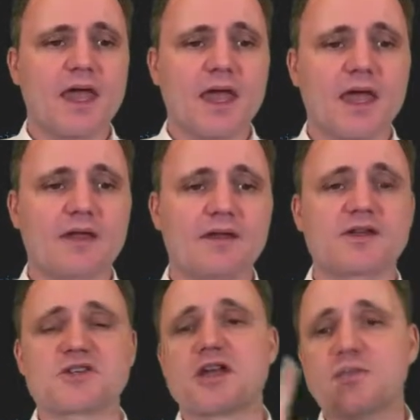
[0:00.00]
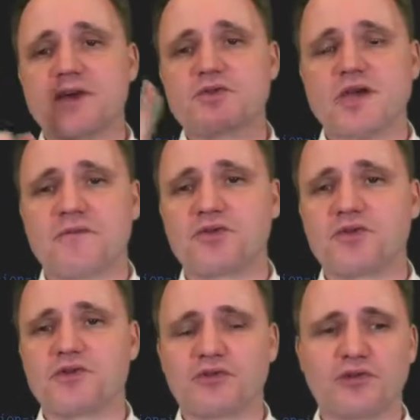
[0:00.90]
And there's another place we have to do
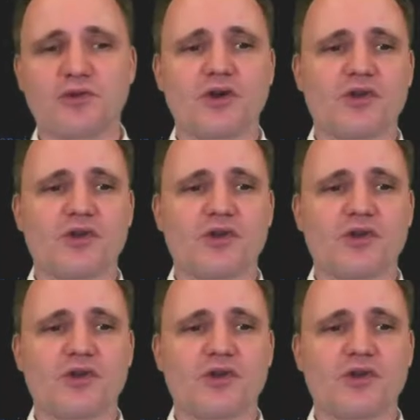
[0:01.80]
it too.